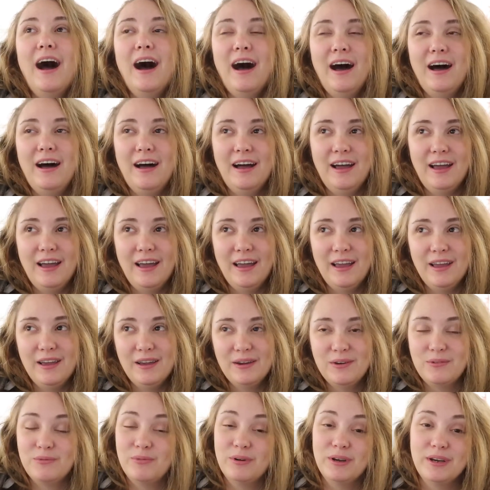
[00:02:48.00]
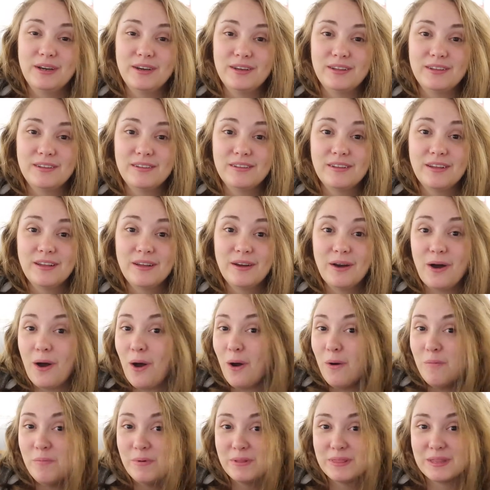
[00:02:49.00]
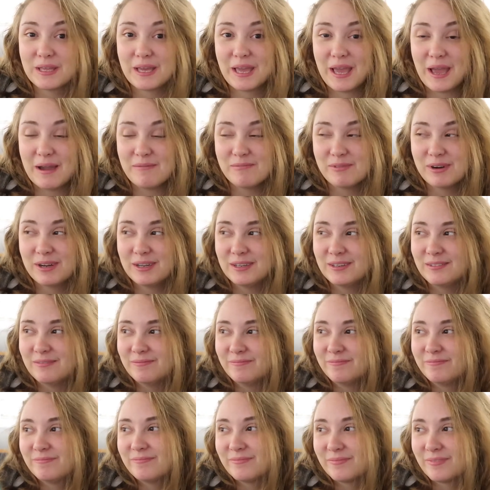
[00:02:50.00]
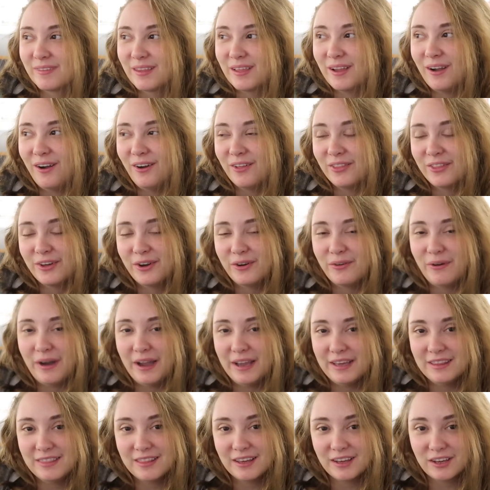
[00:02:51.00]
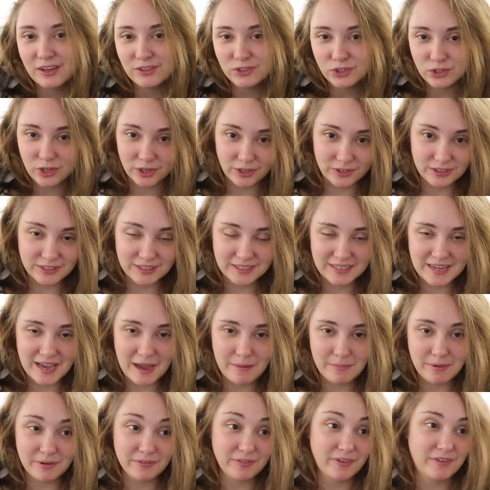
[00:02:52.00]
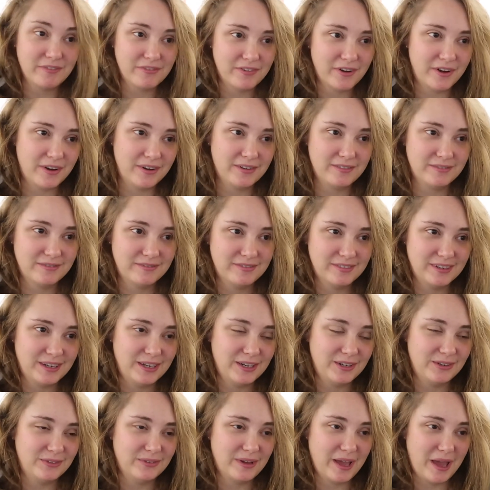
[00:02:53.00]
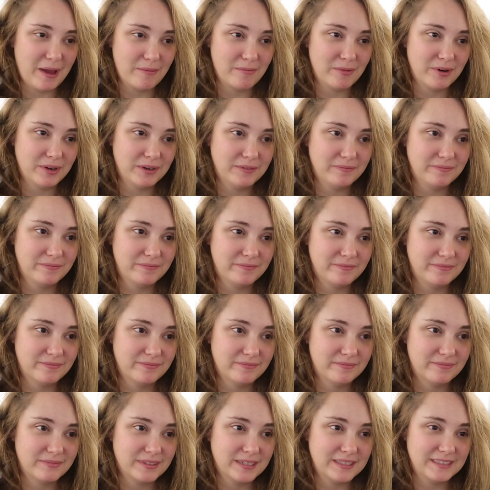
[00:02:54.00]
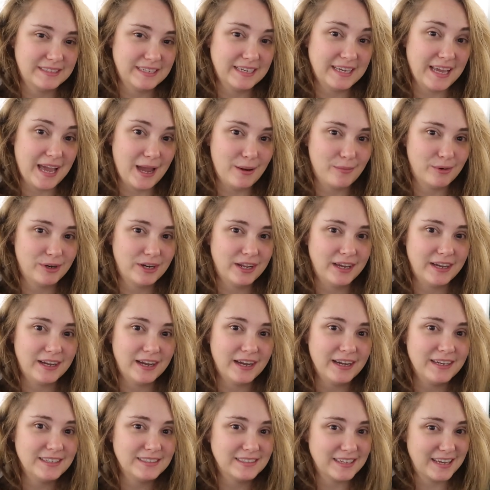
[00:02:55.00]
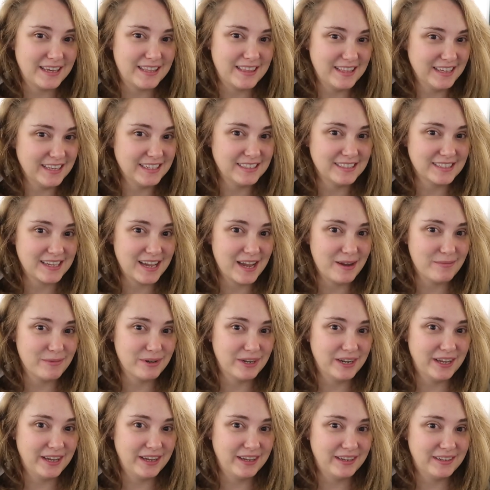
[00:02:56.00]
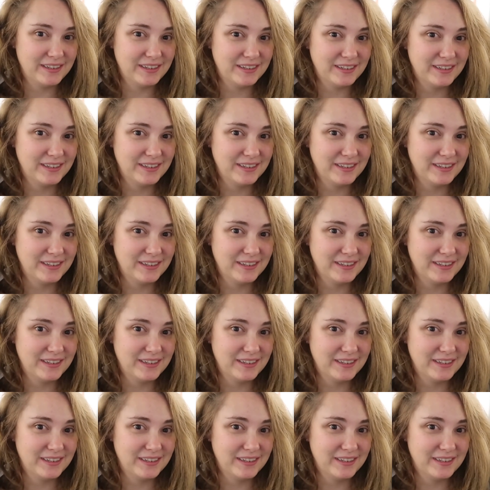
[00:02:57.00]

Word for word: I will open the camera, although I think I'll struggle to nap if I've got a new camera. Is it camera day, guys? I think it's camera day.